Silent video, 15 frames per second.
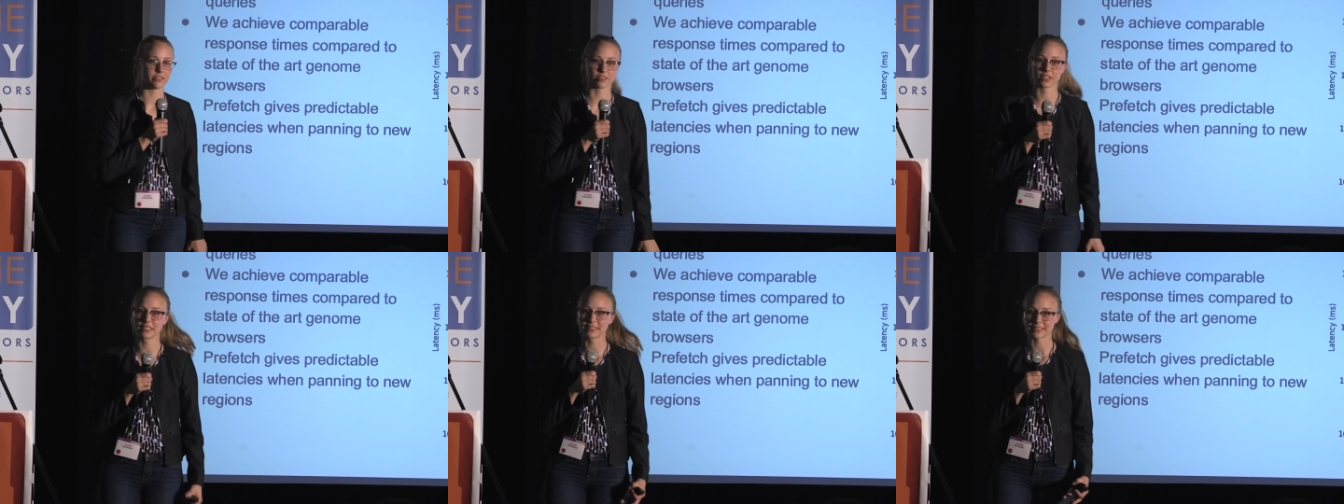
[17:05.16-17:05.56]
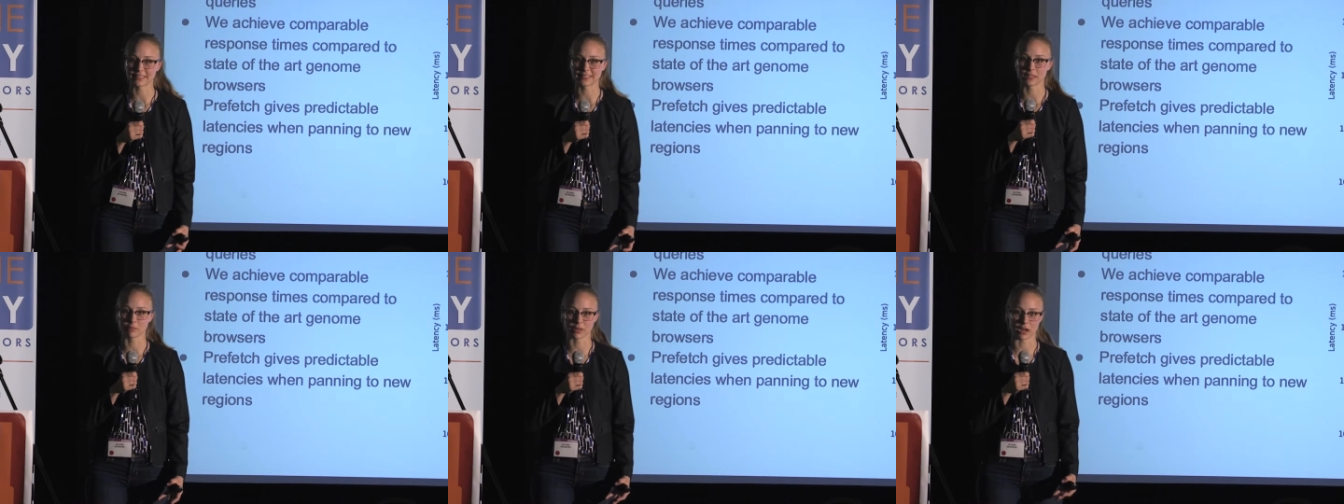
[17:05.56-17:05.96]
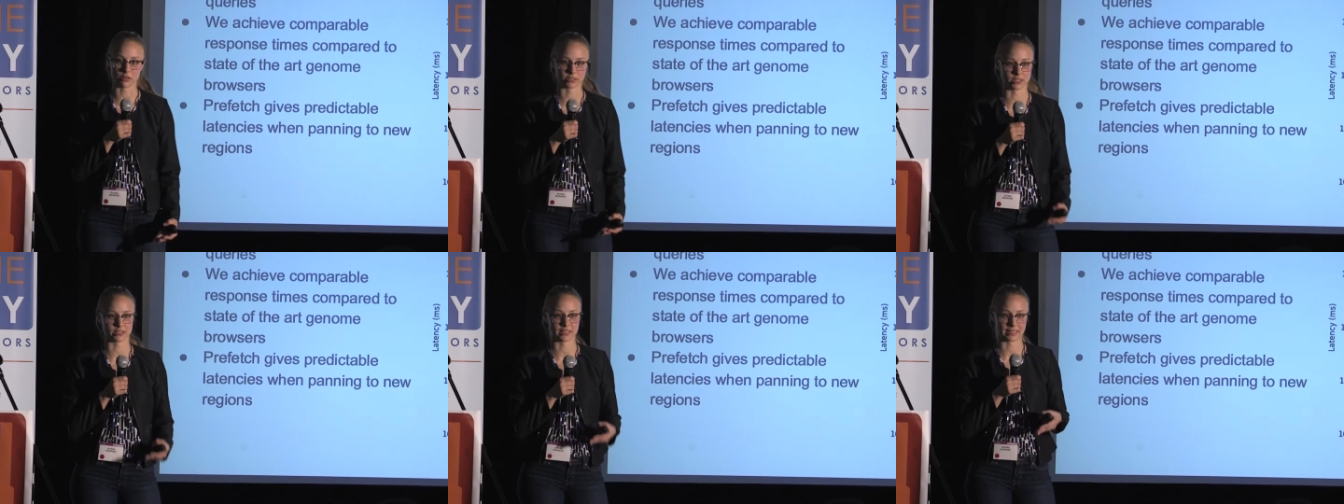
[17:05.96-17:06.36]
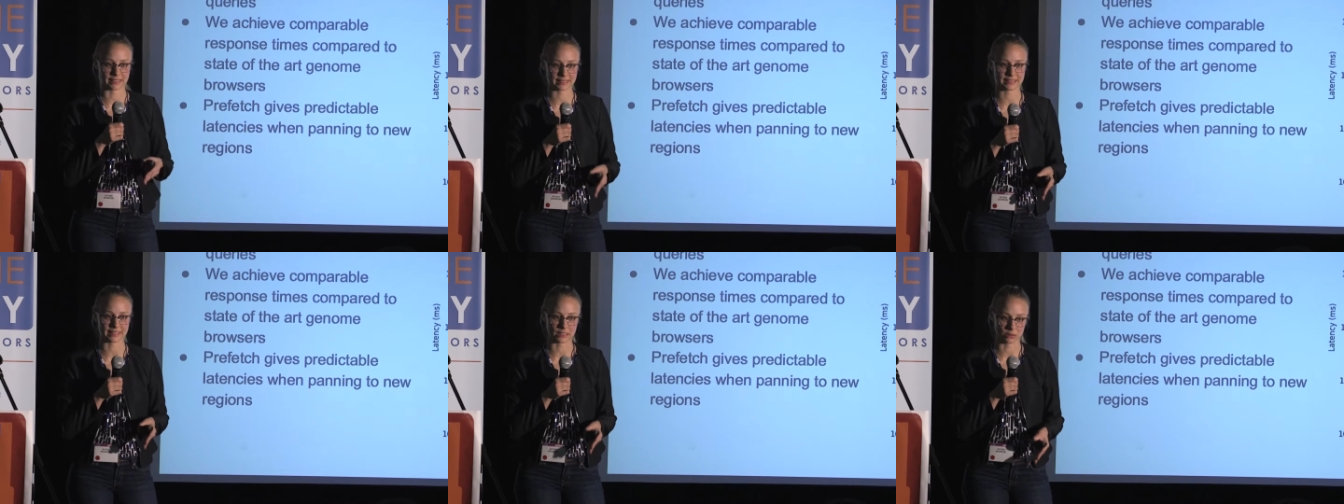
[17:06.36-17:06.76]
for existing browsers on a
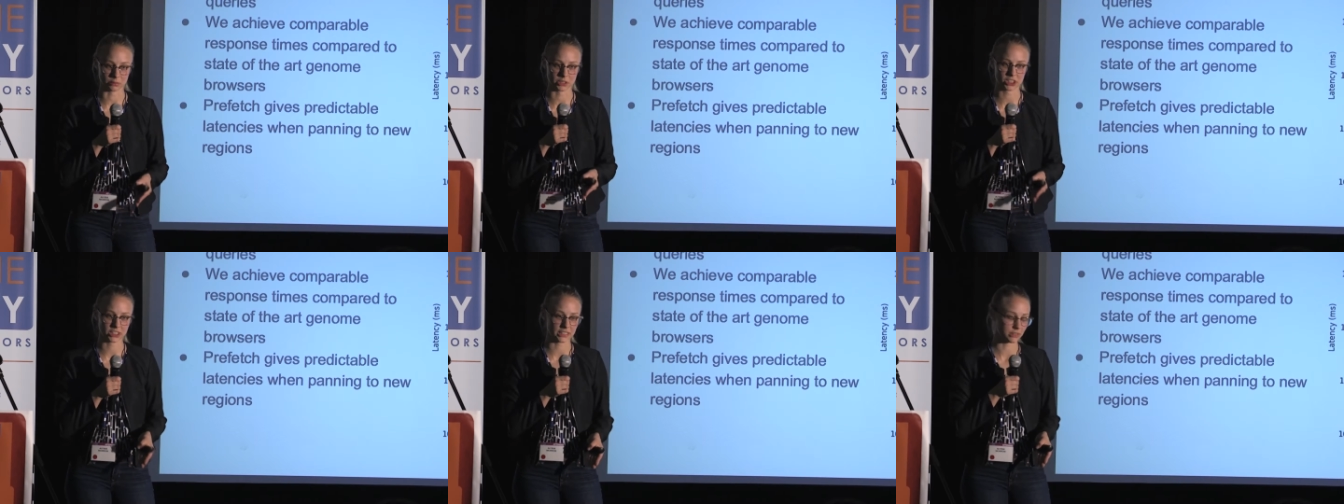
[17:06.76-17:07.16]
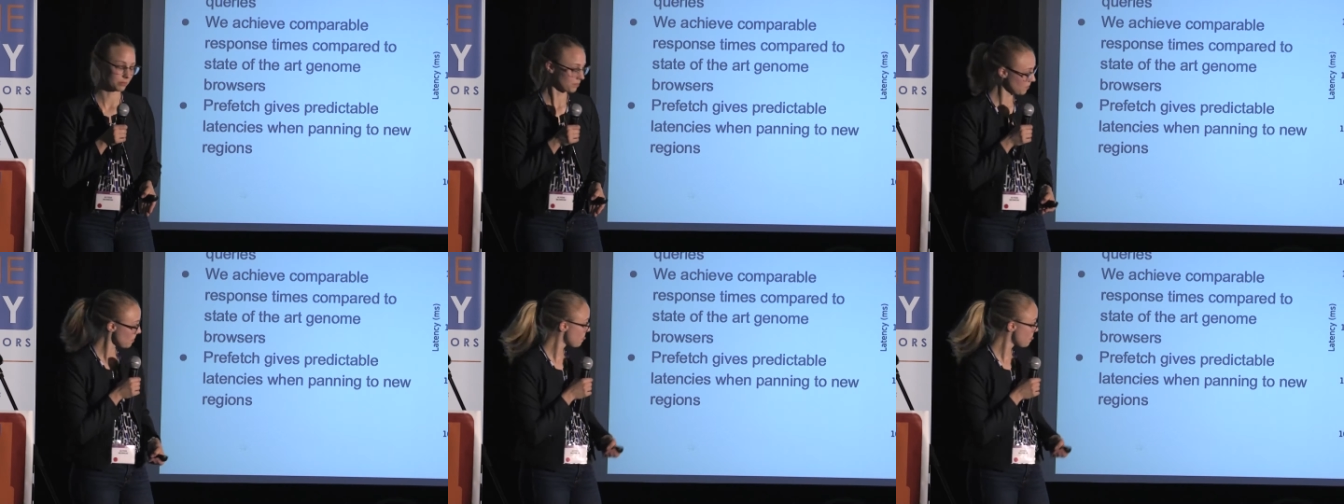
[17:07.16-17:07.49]
single machine.